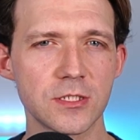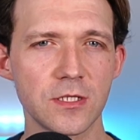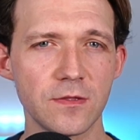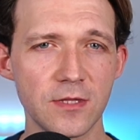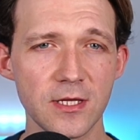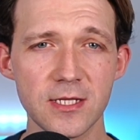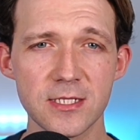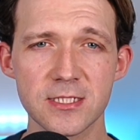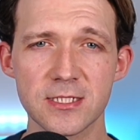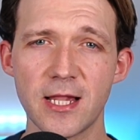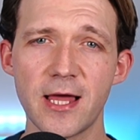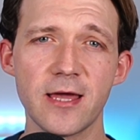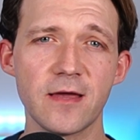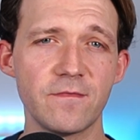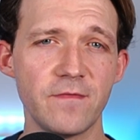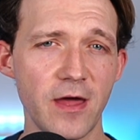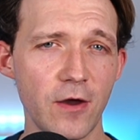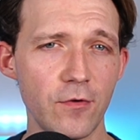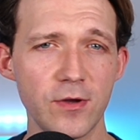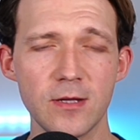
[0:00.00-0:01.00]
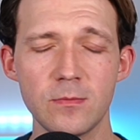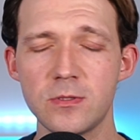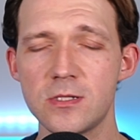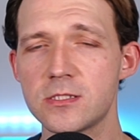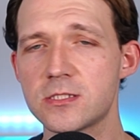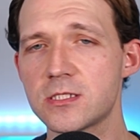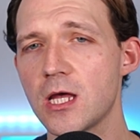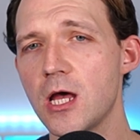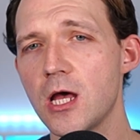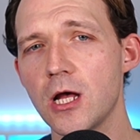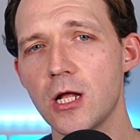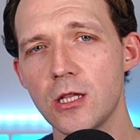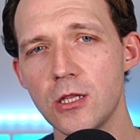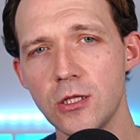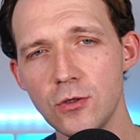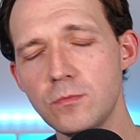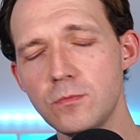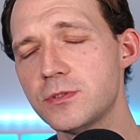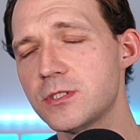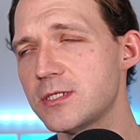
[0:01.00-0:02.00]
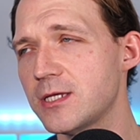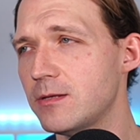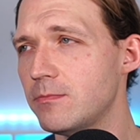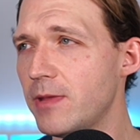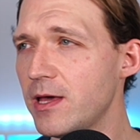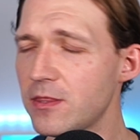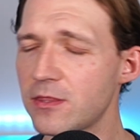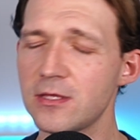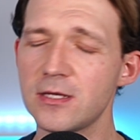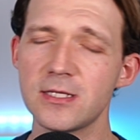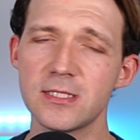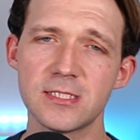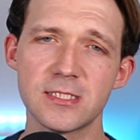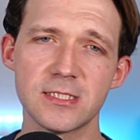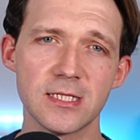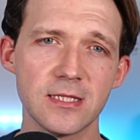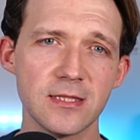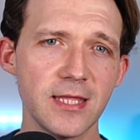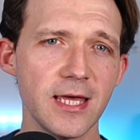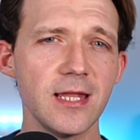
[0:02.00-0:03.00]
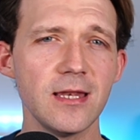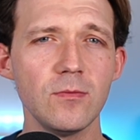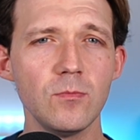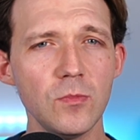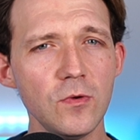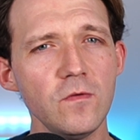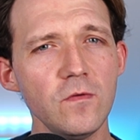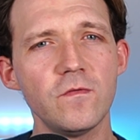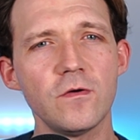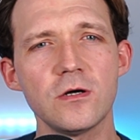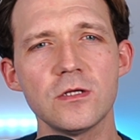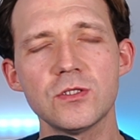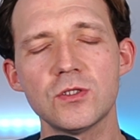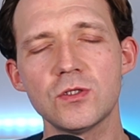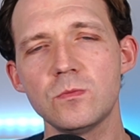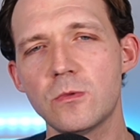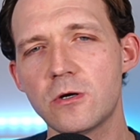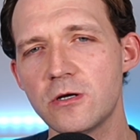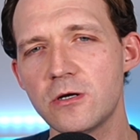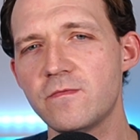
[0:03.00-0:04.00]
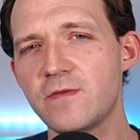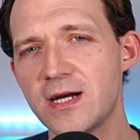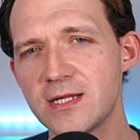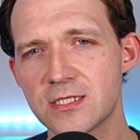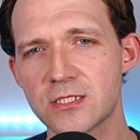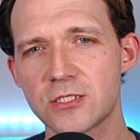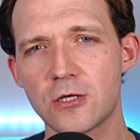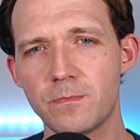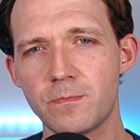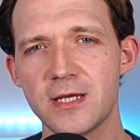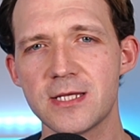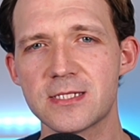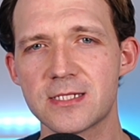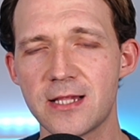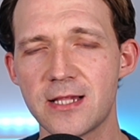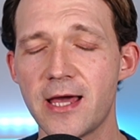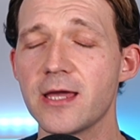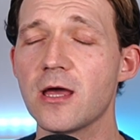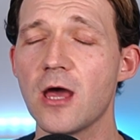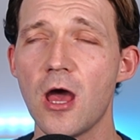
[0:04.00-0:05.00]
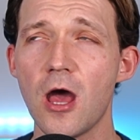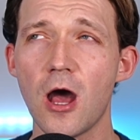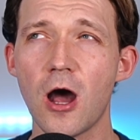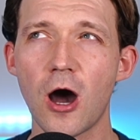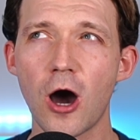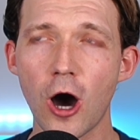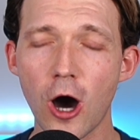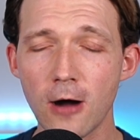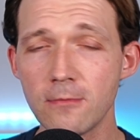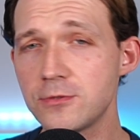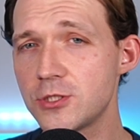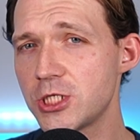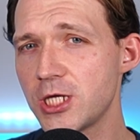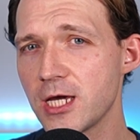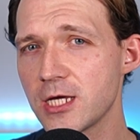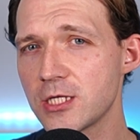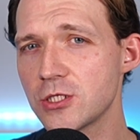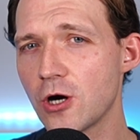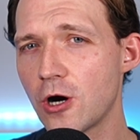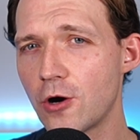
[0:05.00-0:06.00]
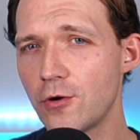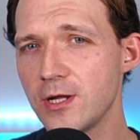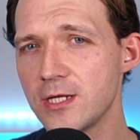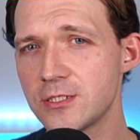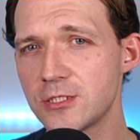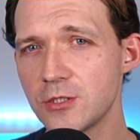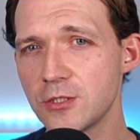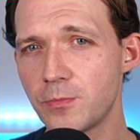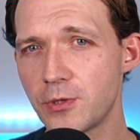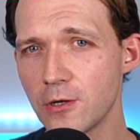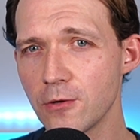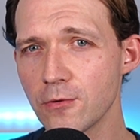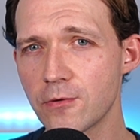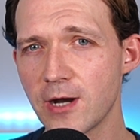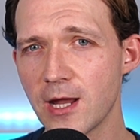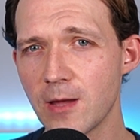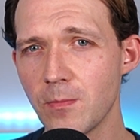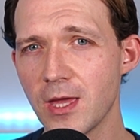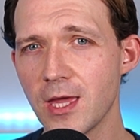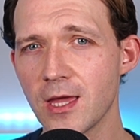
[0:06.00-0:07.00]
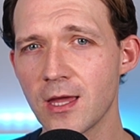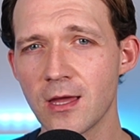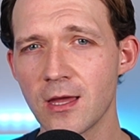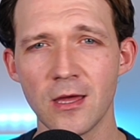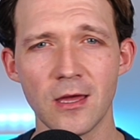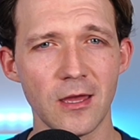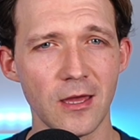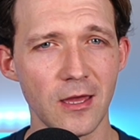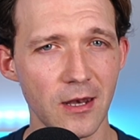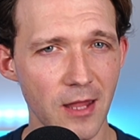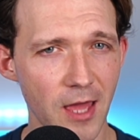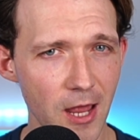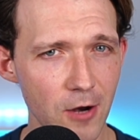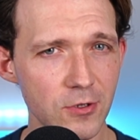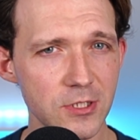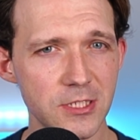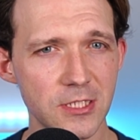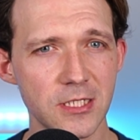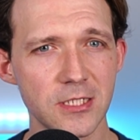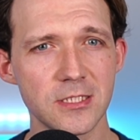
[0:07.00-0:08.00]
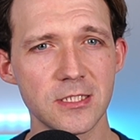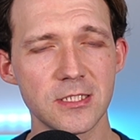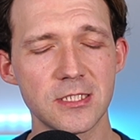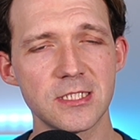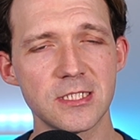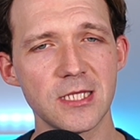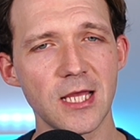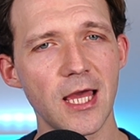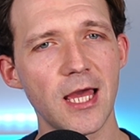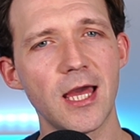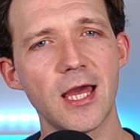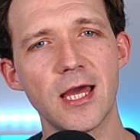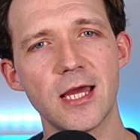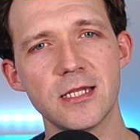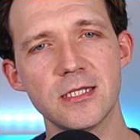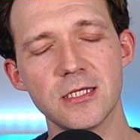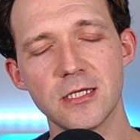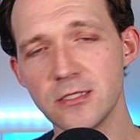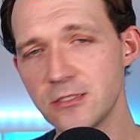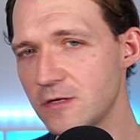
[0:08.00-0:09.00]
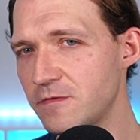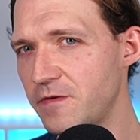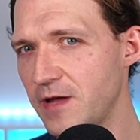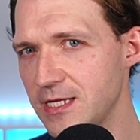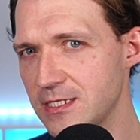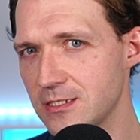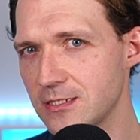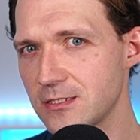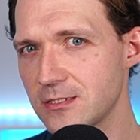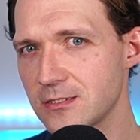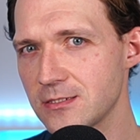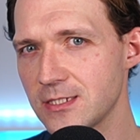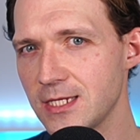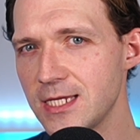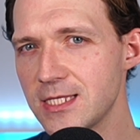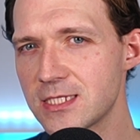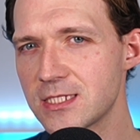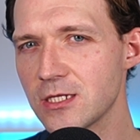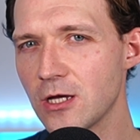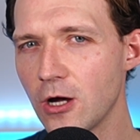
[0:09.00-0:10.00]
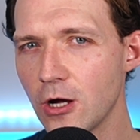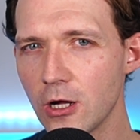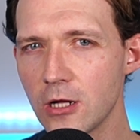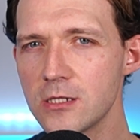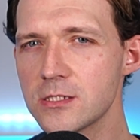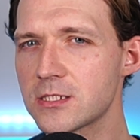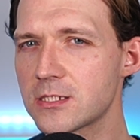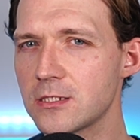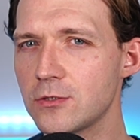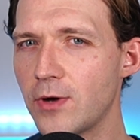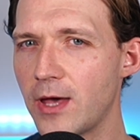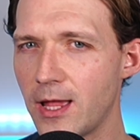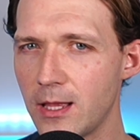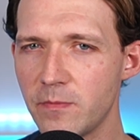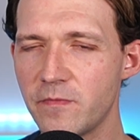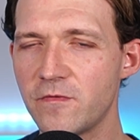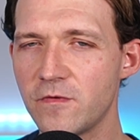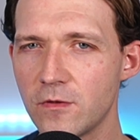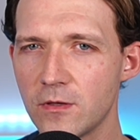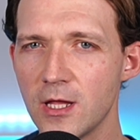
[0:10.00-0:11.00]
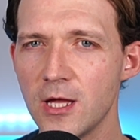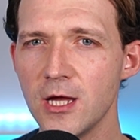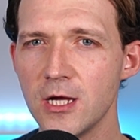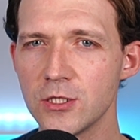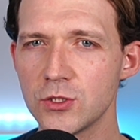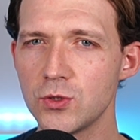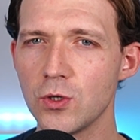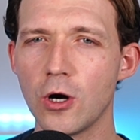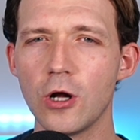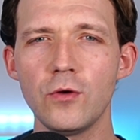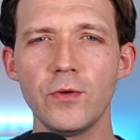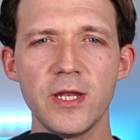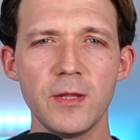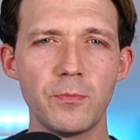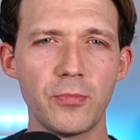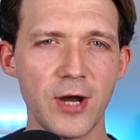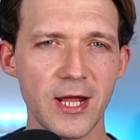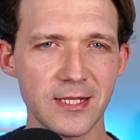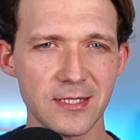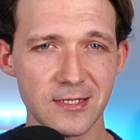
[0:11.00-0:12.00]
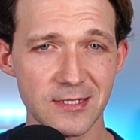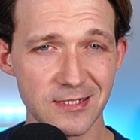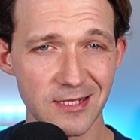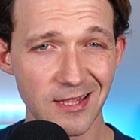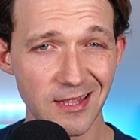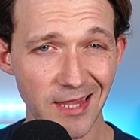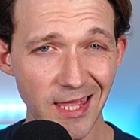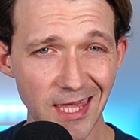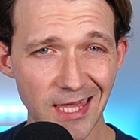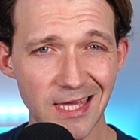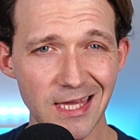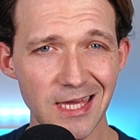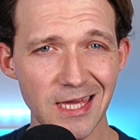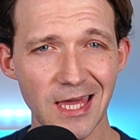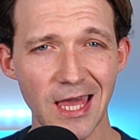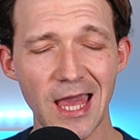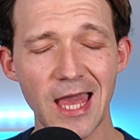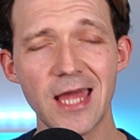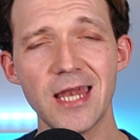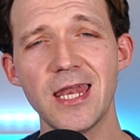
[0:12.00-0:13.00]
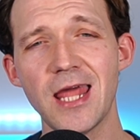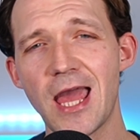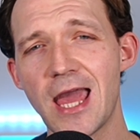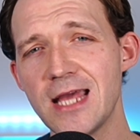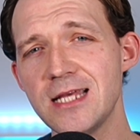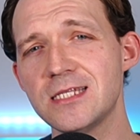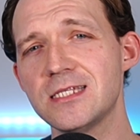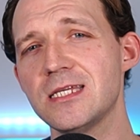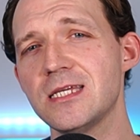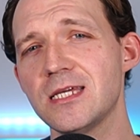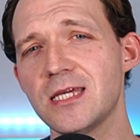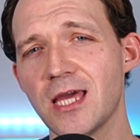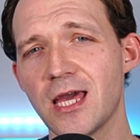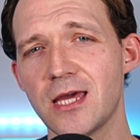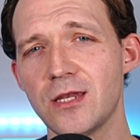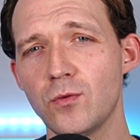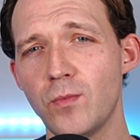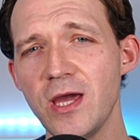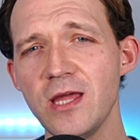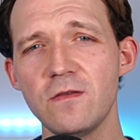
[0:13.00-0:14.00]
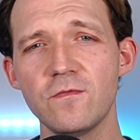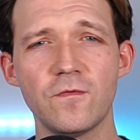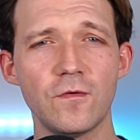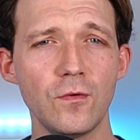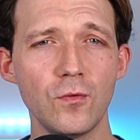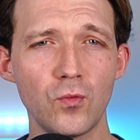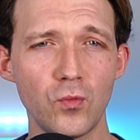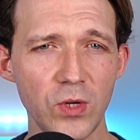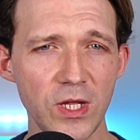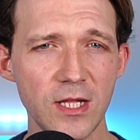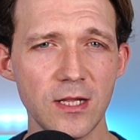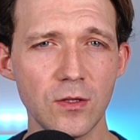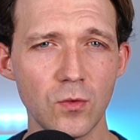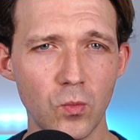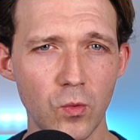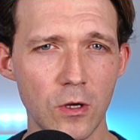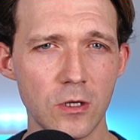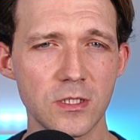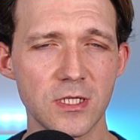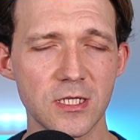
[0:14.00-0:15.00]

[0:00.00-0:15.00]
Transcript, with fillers: on things like variables, loops and methods, and then move on to more advanced topics like object-oriented programming, inheritance, and interfaces. It's also helpful to already practice LINQ and async and await for real-world